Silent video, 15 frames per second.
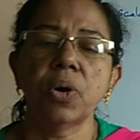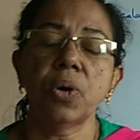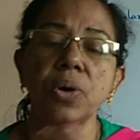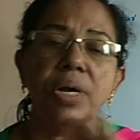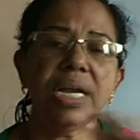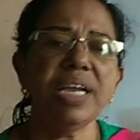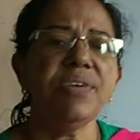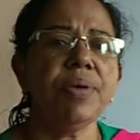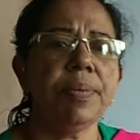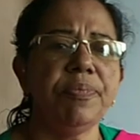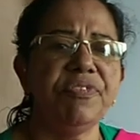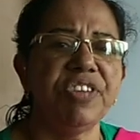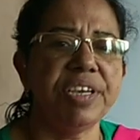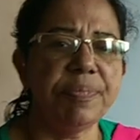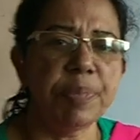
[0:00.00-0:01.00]
only
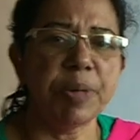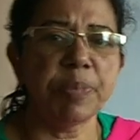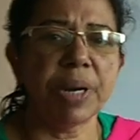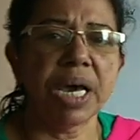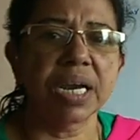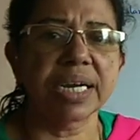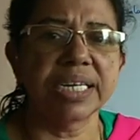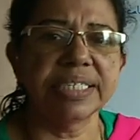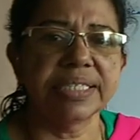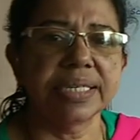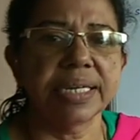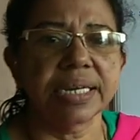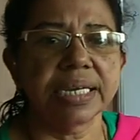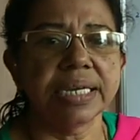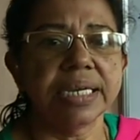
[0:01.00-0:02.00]
we people are
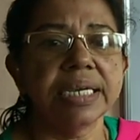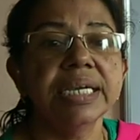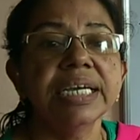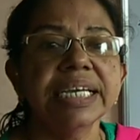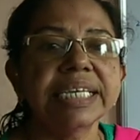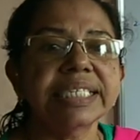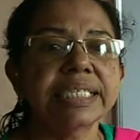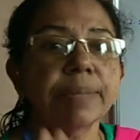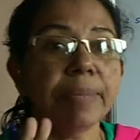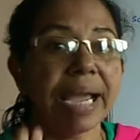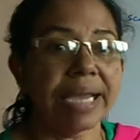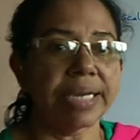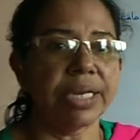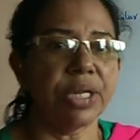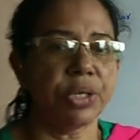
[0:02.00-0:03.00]
considering its a
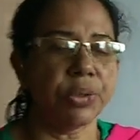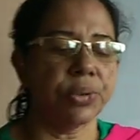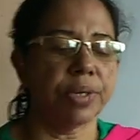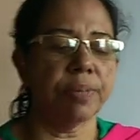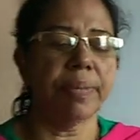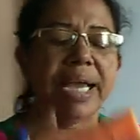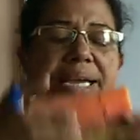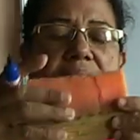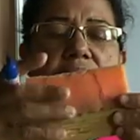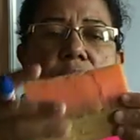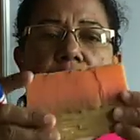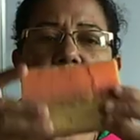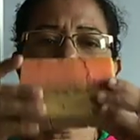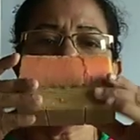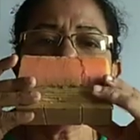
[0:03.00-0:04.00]
magnitude.
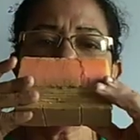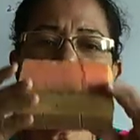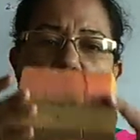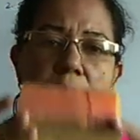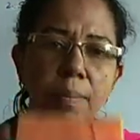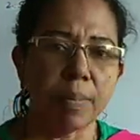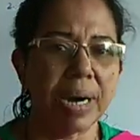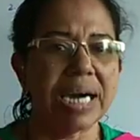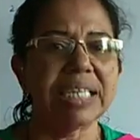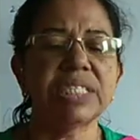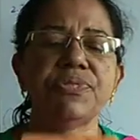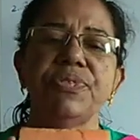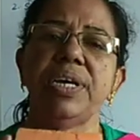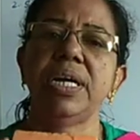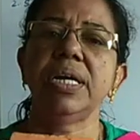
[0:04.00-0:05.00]
Magnitude of
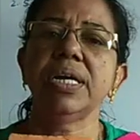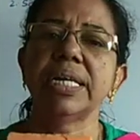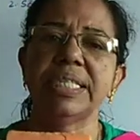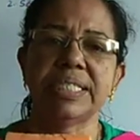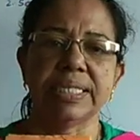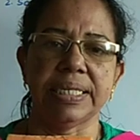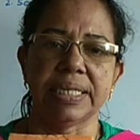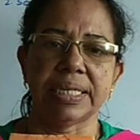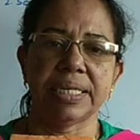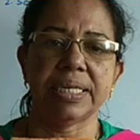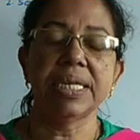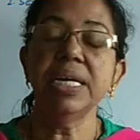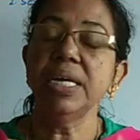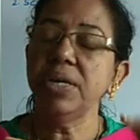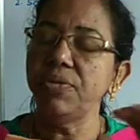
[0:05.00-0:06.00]
mass we are considering.
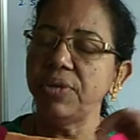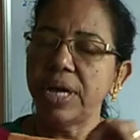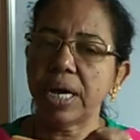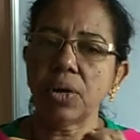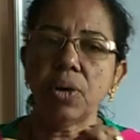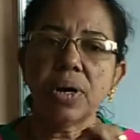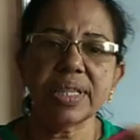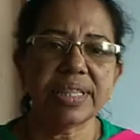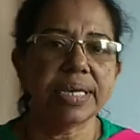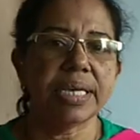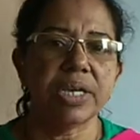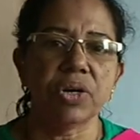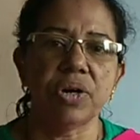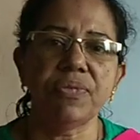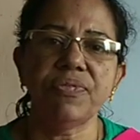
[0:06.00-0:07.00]
We are not
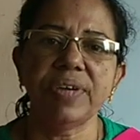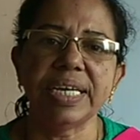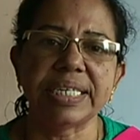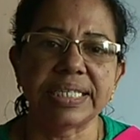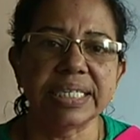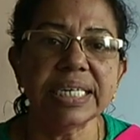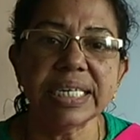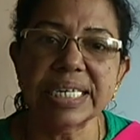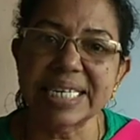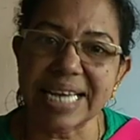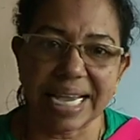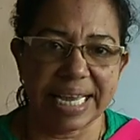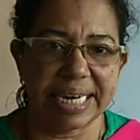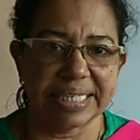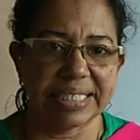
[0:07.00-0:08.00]
thinking of its
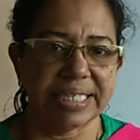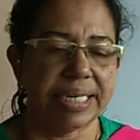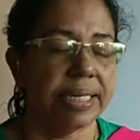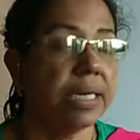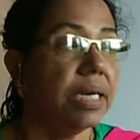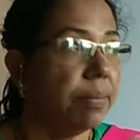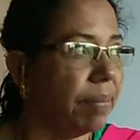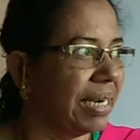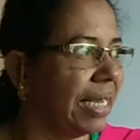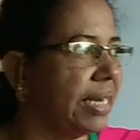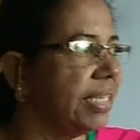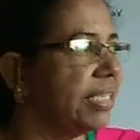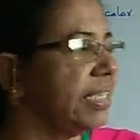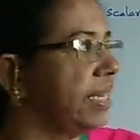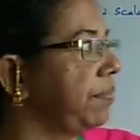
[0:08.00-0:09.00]
direction. But
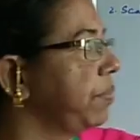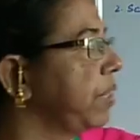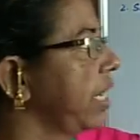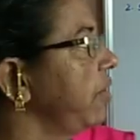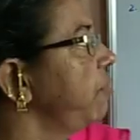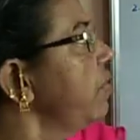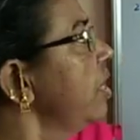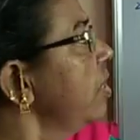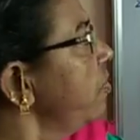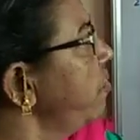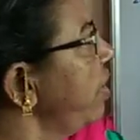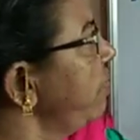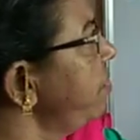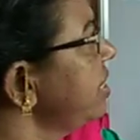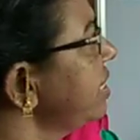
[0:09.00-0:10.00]
at the same time,
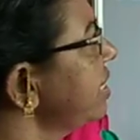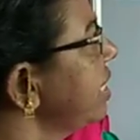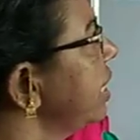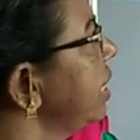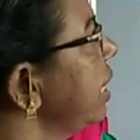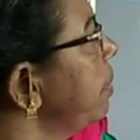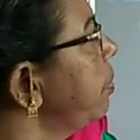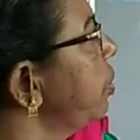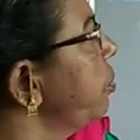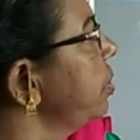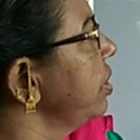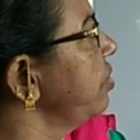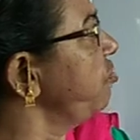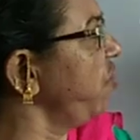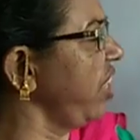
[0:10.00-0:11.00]
when we study about
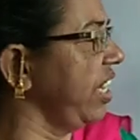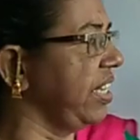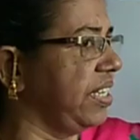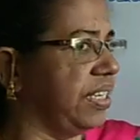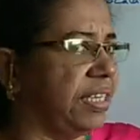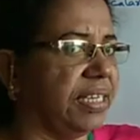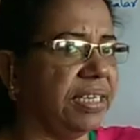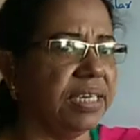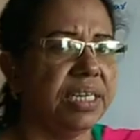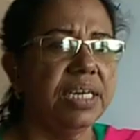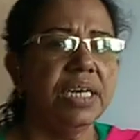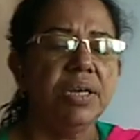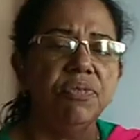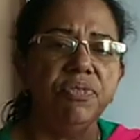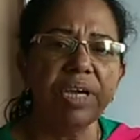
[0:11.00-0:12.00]
the weight,
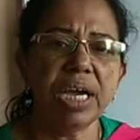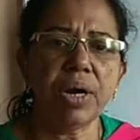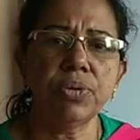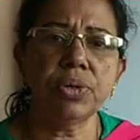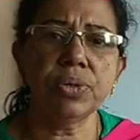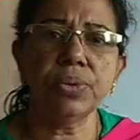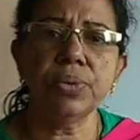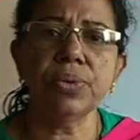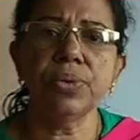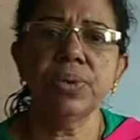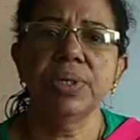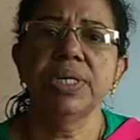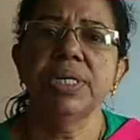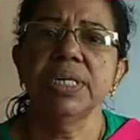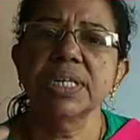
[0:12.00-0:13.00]
we have to
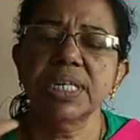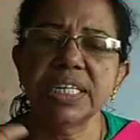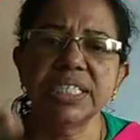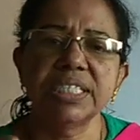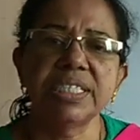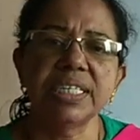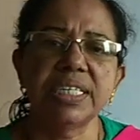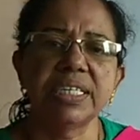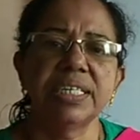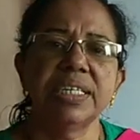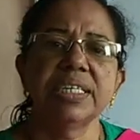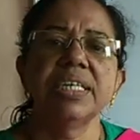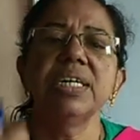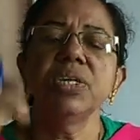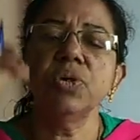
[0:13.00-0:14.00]

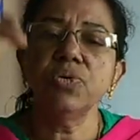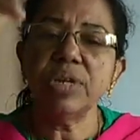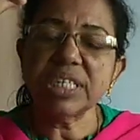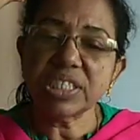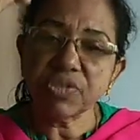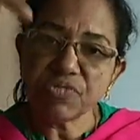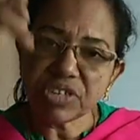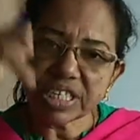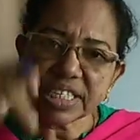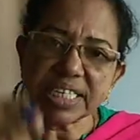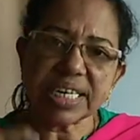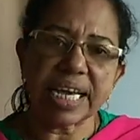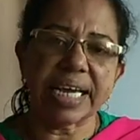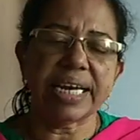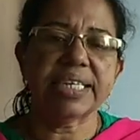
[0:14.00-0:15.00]
consider towards which
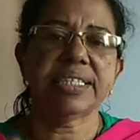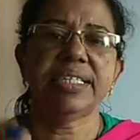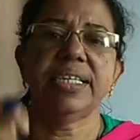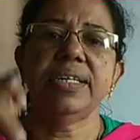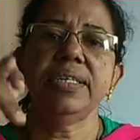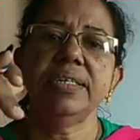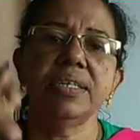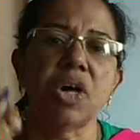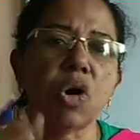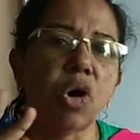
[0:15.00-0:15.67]
direction the